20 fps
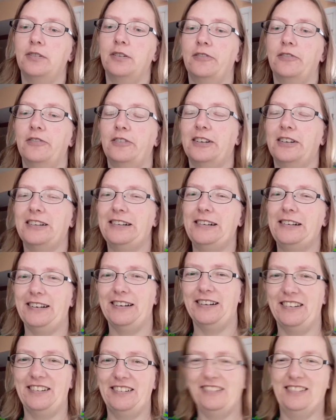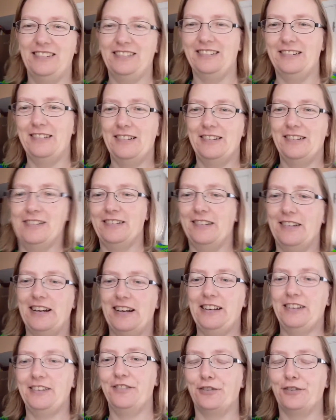Really? I
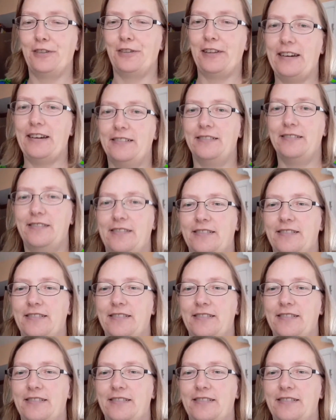didn't know that.